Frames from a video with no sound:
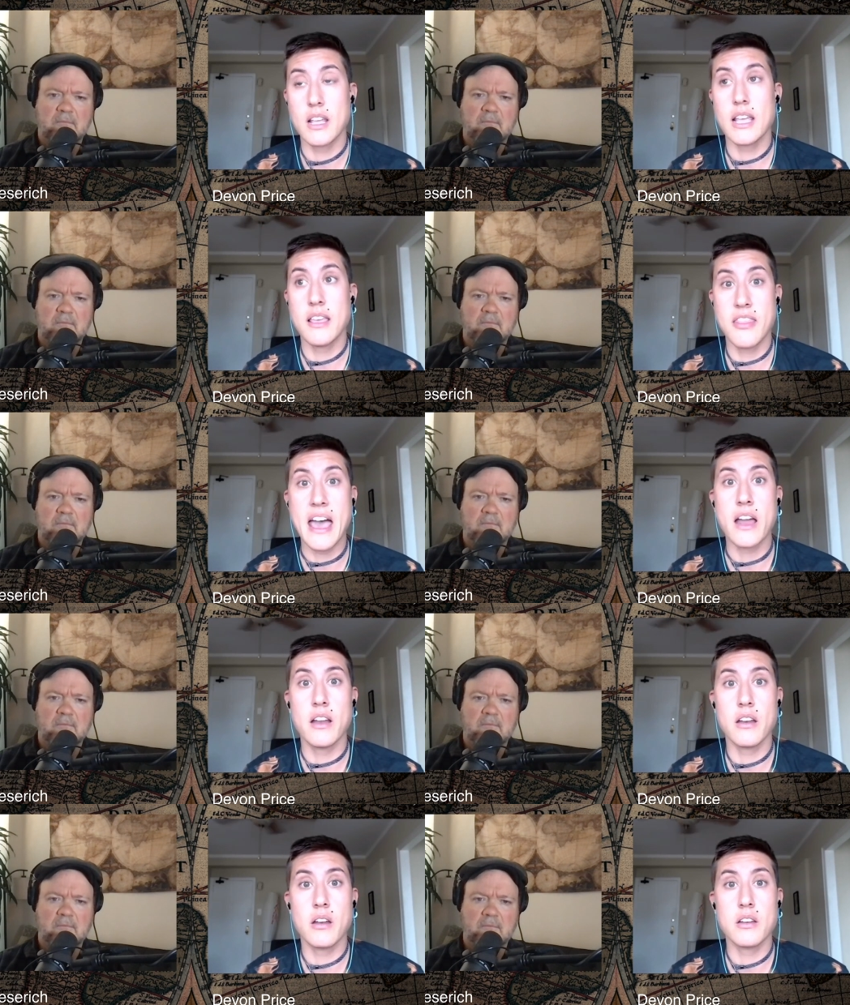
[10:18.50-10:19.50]
Speaker 1: in that
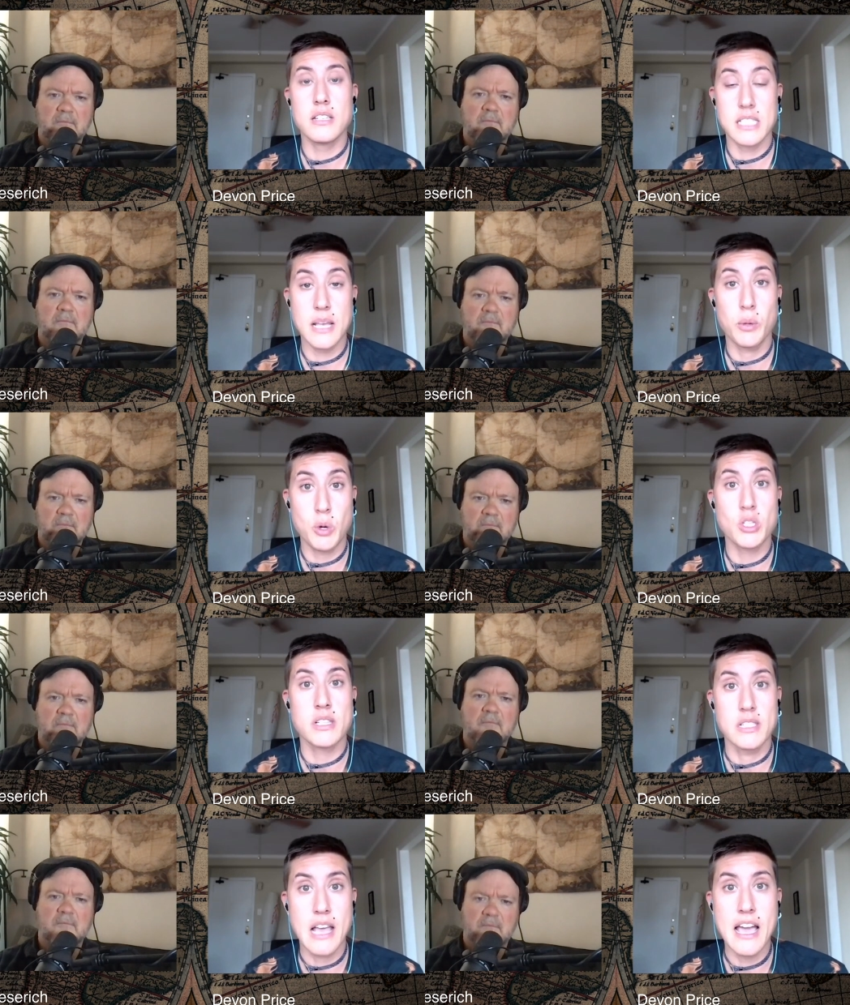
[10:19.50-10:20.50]
disabled person's
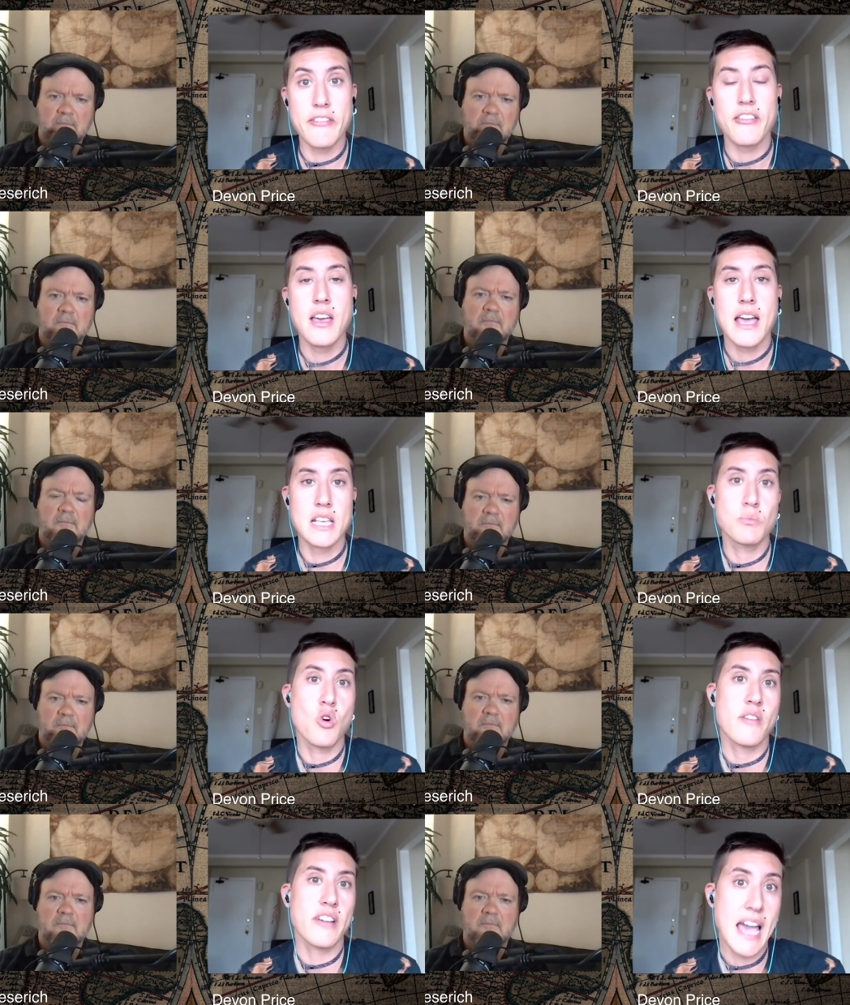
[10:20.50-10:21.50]
life has more
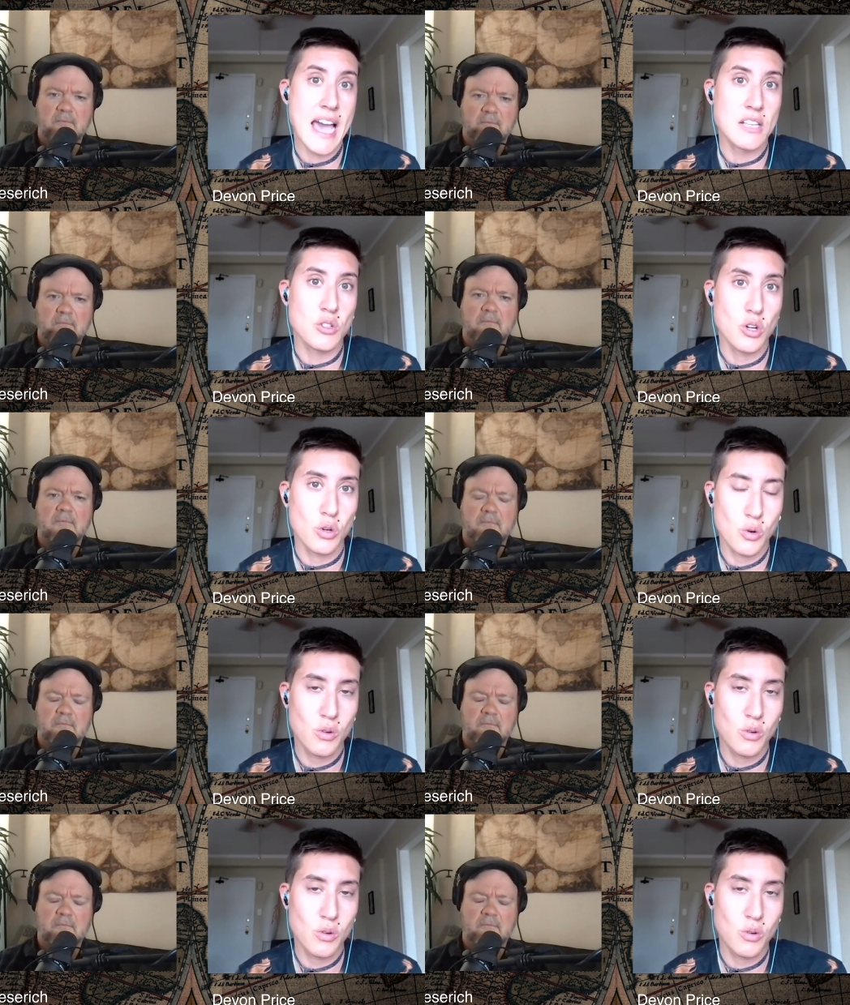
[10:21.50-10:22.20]
of a hassle